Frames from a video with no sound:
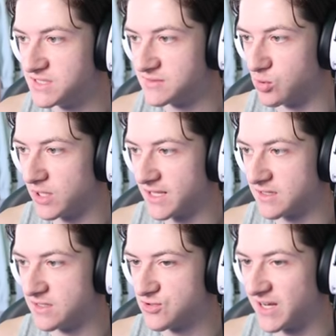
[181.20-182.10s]
He's more like
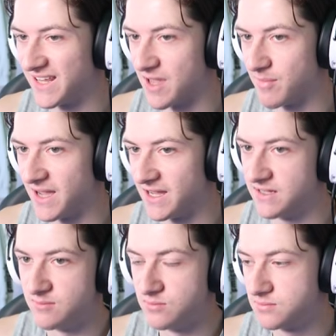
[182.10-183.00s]
a, uh, trying to get him behind
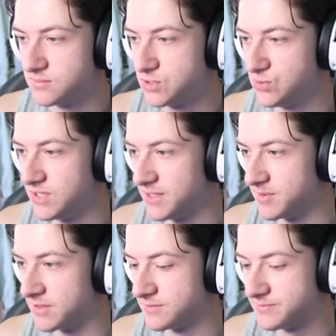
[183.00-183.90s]
and too deep,
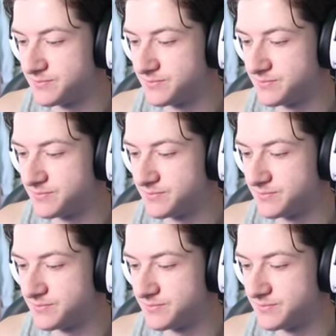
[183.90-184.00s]
you know?